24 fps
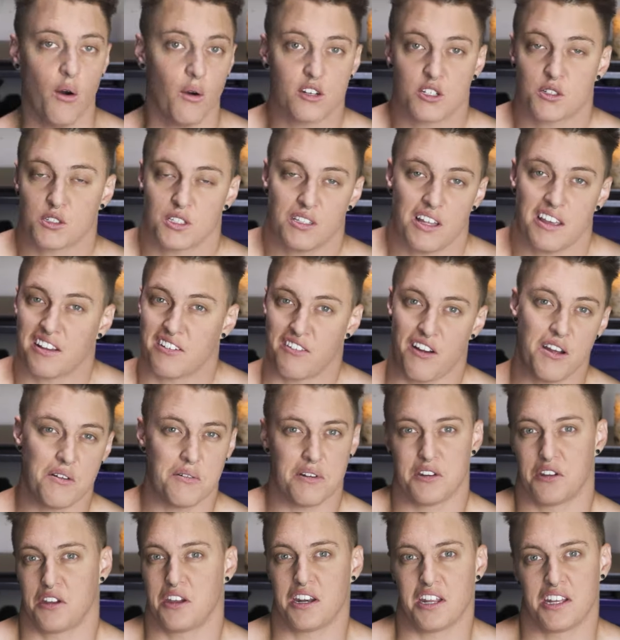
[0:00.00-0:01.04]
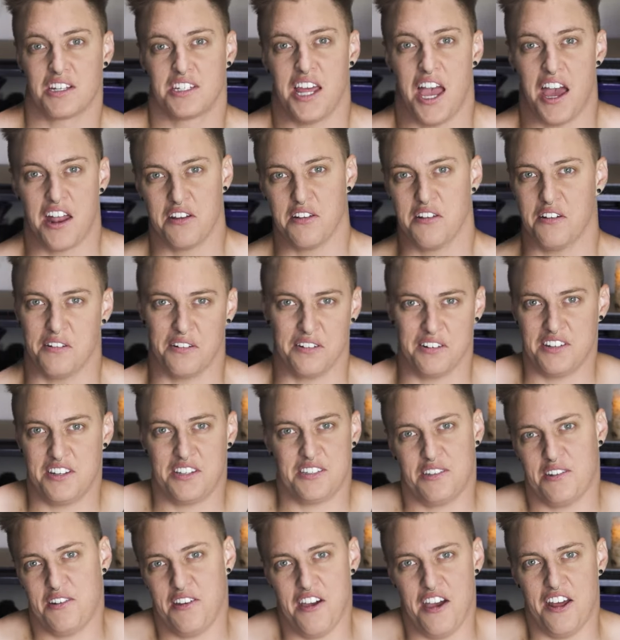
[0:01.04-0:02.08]
which is like great when you're getting a tattoo and it
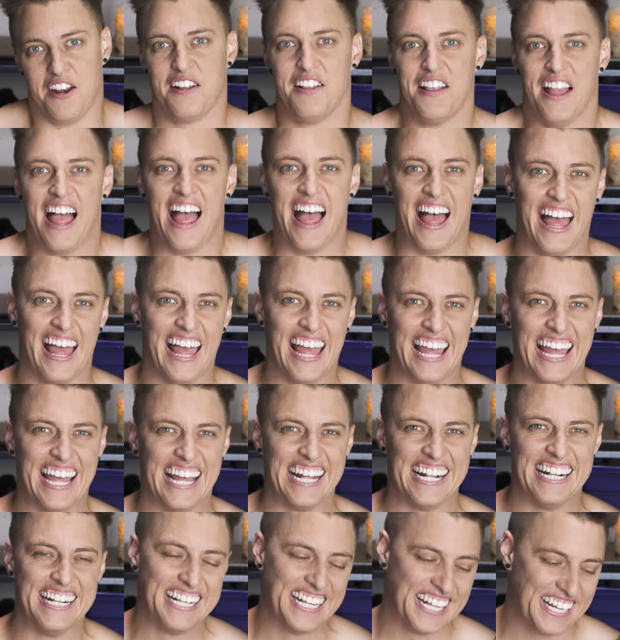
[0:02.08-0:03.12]
doesn't hurt.